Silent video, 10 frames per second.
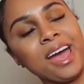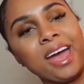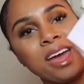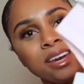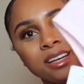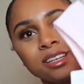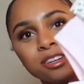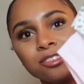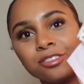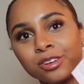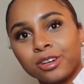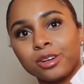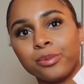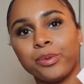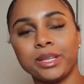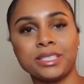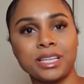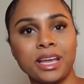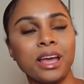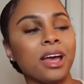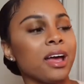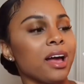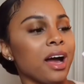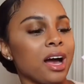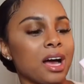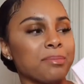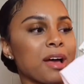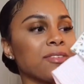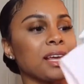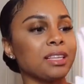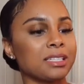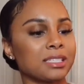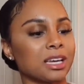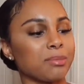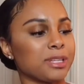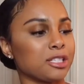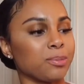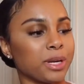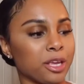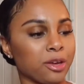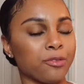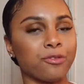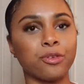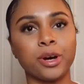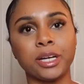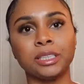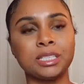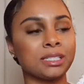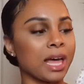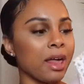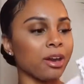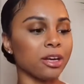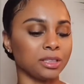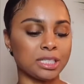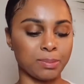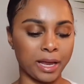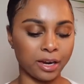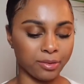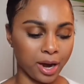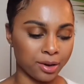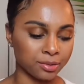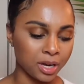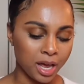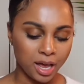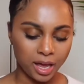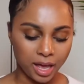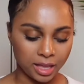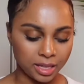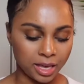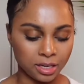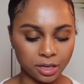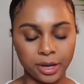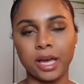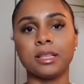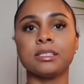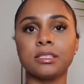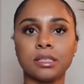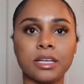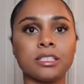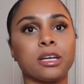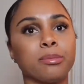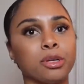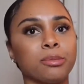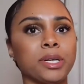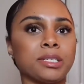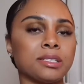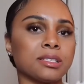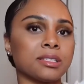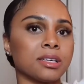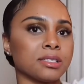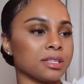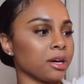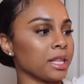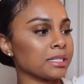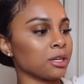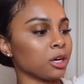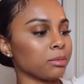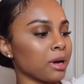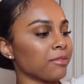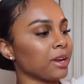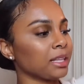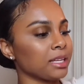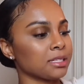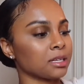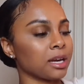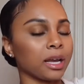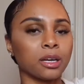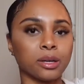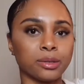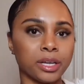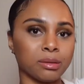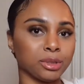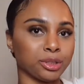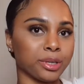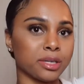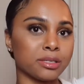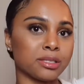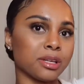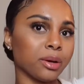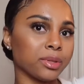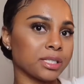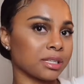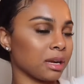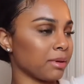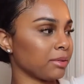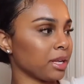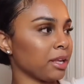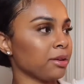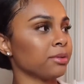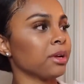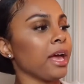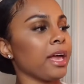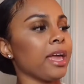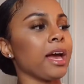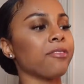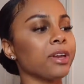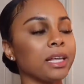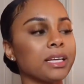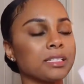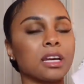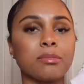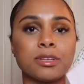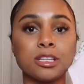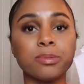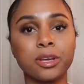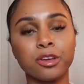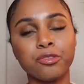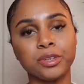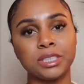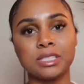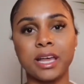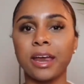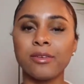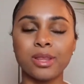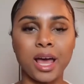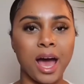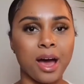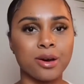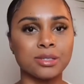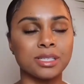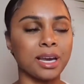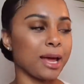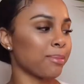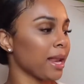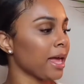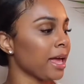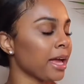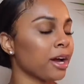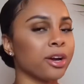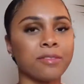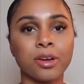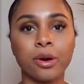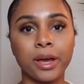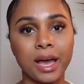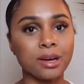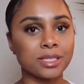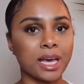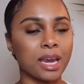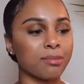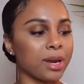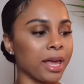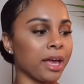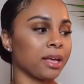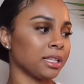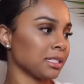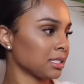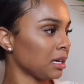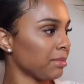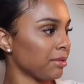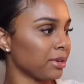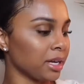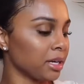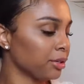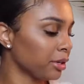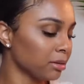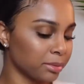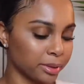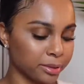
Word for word: and a little floral onesie. Um, I feel like this is gonna be super cute for just, I don't know, just playing around. And then, oh yeah, this these are the bloomers. So that's adorable. I feel like these look like little denim shorts. So this is gonna be really cute. And yeah, I feel like these are gonna be super cute for just hanging around the house and like playing or even going outside and playing. This is gonna be really adorable.